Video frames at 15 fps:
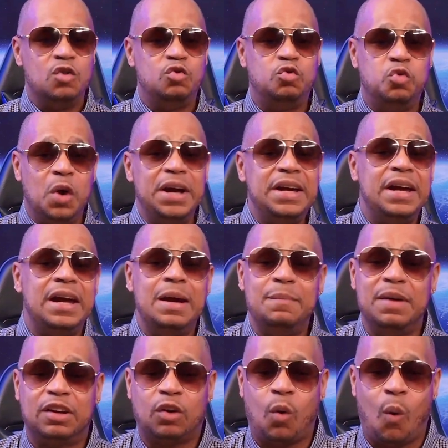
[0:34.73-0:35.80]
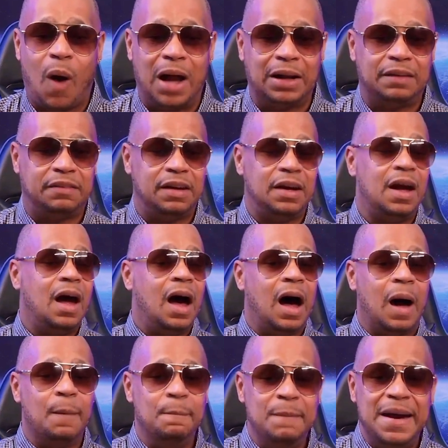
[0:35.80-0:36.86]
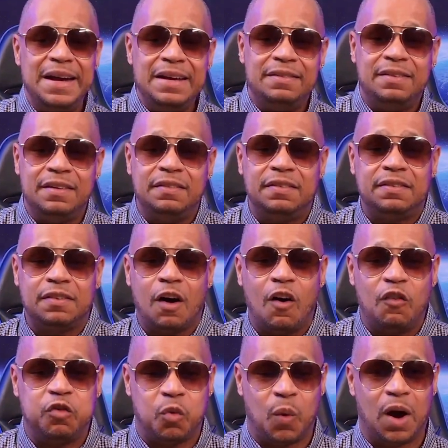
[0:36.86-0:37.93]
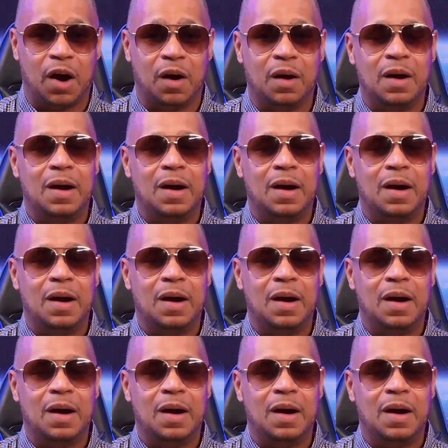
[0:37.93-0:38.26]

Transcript: Great image quality, amazing software.